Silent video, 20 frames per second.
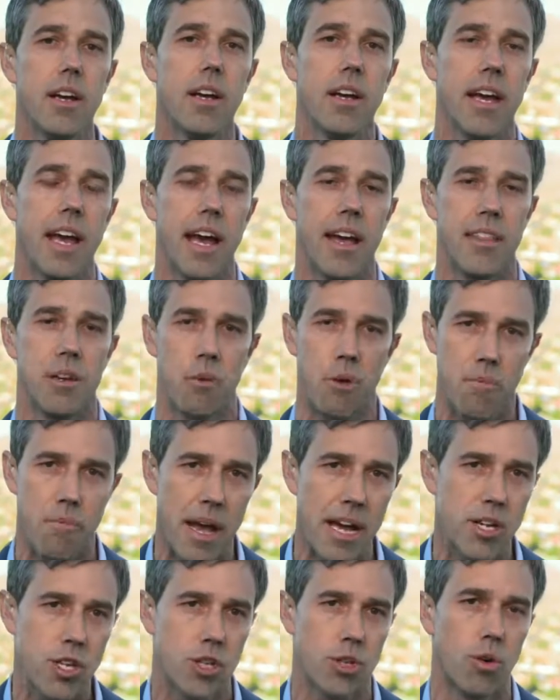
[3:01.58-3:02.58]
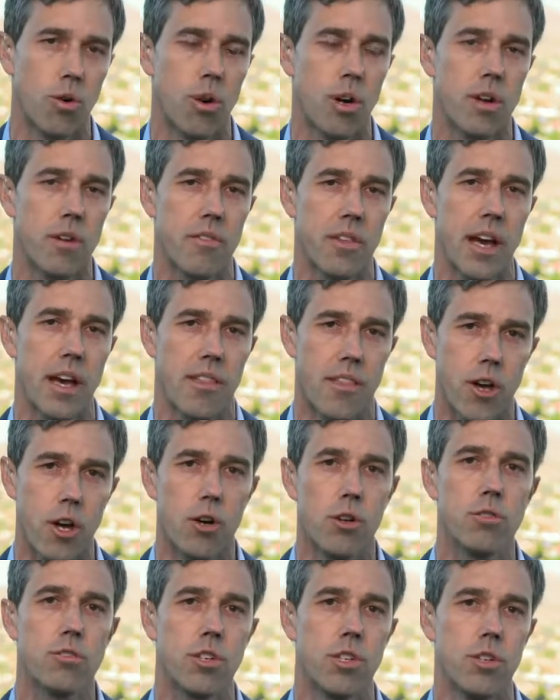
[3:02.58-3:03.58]
and that we make sure that
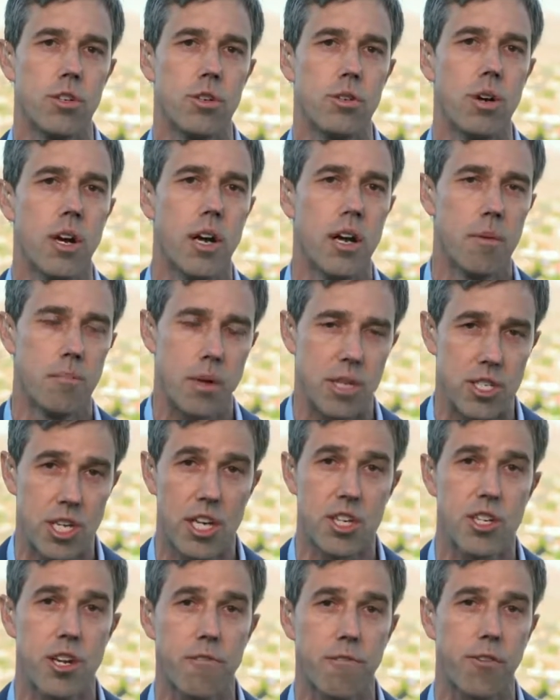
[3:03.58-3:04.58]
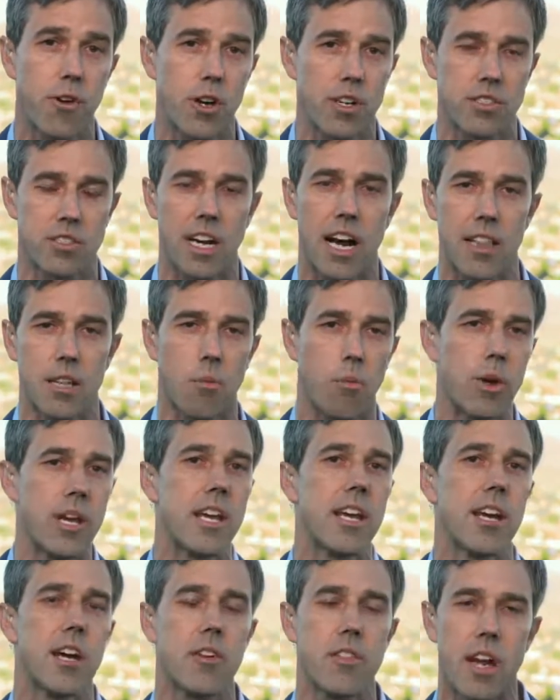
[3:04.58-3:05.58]
those who petition for asylum, we
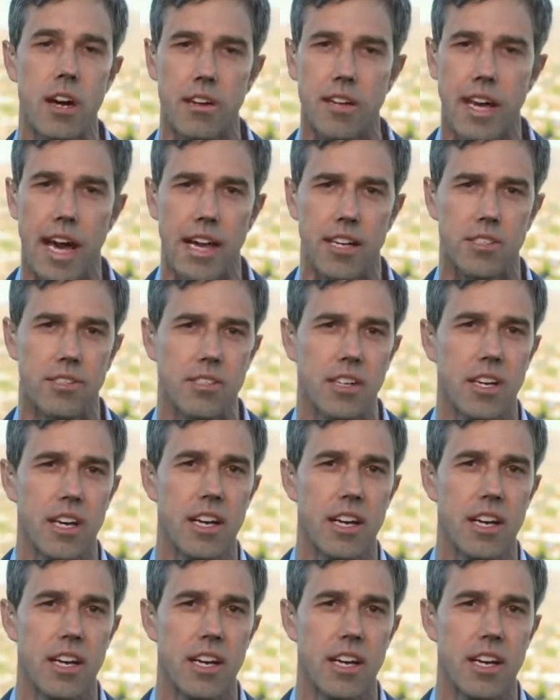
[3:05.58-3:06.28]
hear their case.